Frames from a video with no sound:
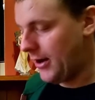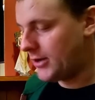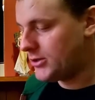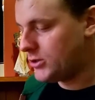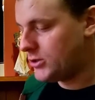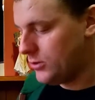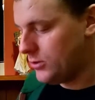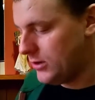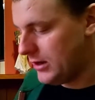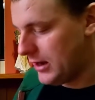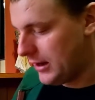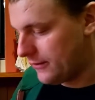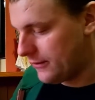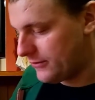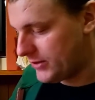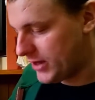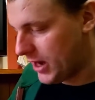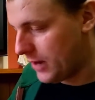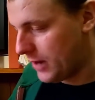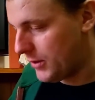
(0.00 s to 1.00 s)
I do love
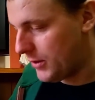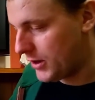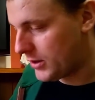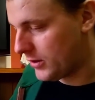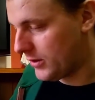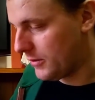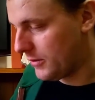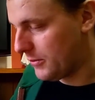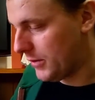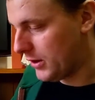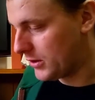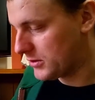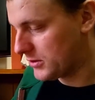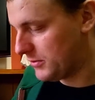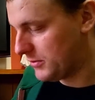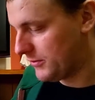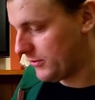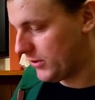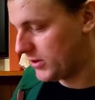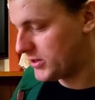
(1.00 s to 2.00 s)
the artwork on the box
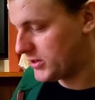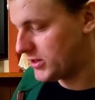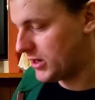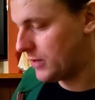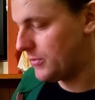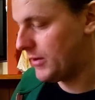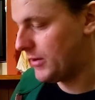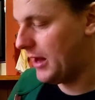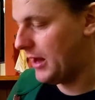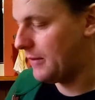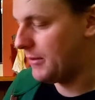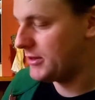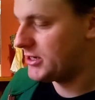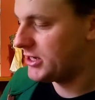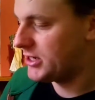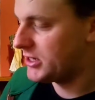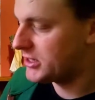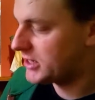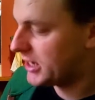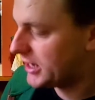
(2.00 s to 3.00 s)
before I just open it up. As
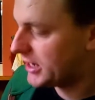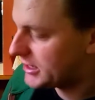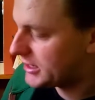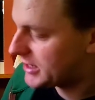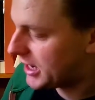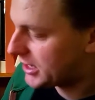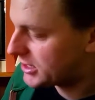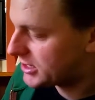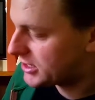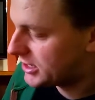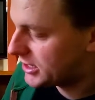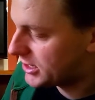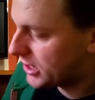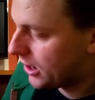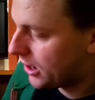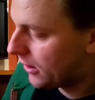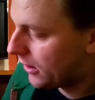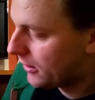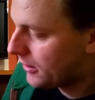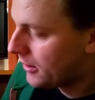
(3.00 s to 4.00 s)
you can see, it's actually
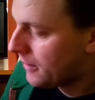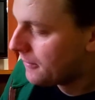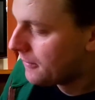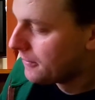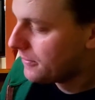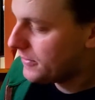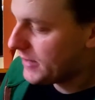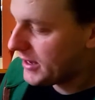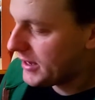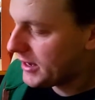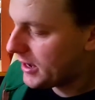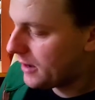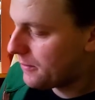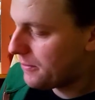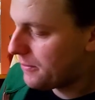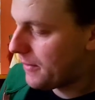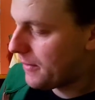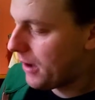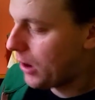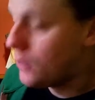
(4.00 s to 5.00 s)
got
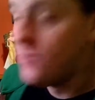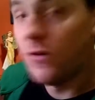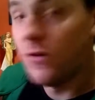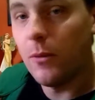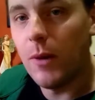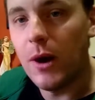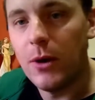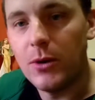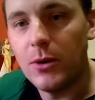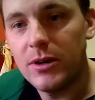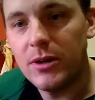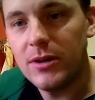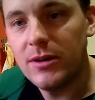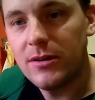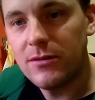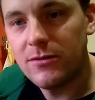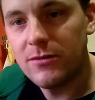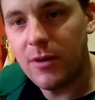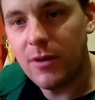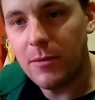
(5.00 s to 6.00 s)
the overworld
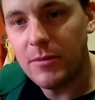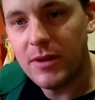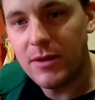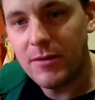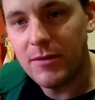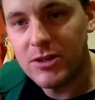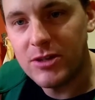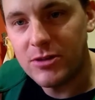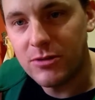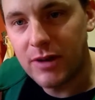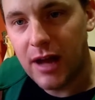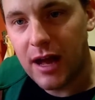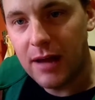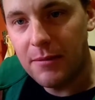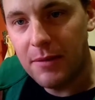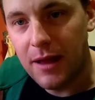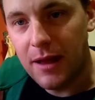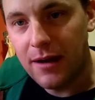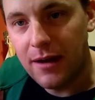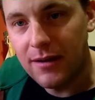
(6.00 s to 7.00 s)
from the original
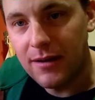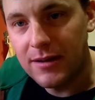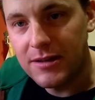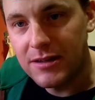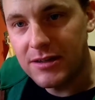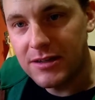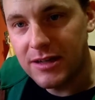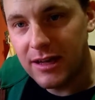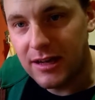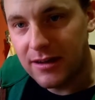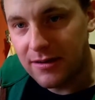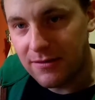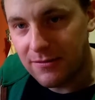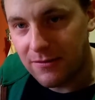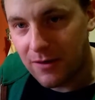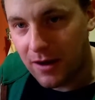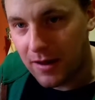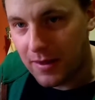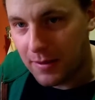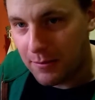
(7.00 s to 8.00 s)
game there. As you can see
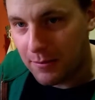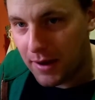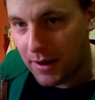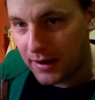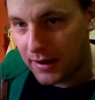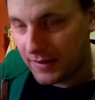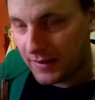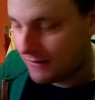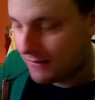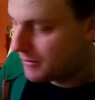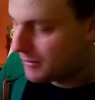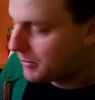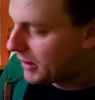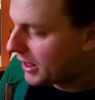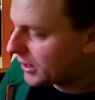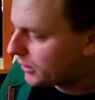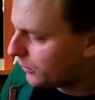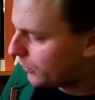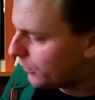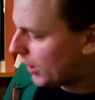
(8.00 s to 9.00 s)
right at the back there, in
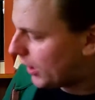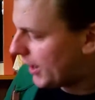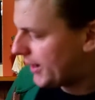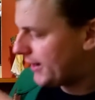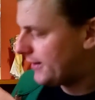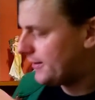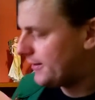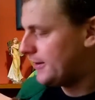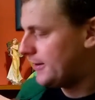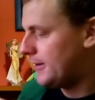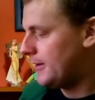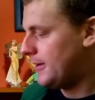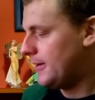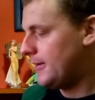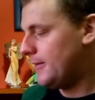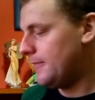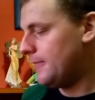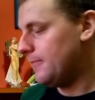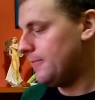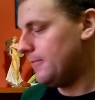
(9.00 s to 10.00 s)
black and white.
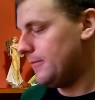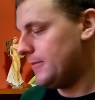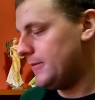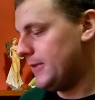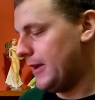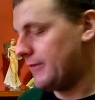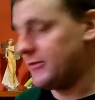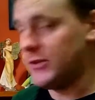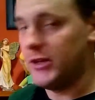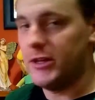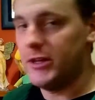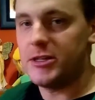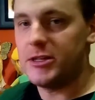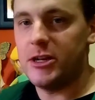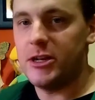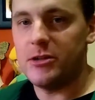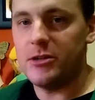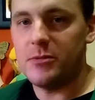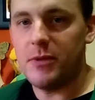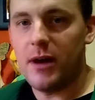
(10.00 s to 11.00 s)
You have to
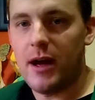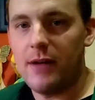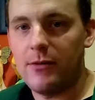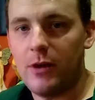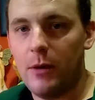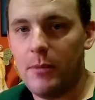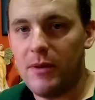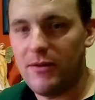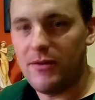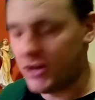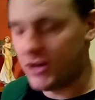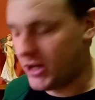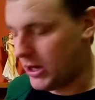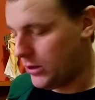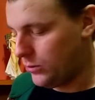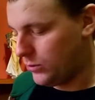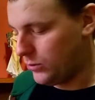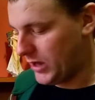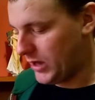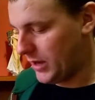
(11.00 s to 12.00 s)
excuse me, I have got a bit of a
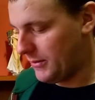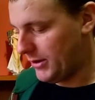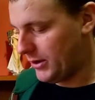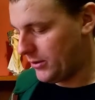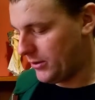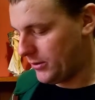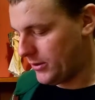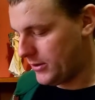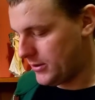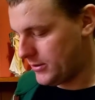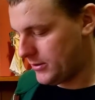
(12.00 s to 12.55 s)
cold coming on.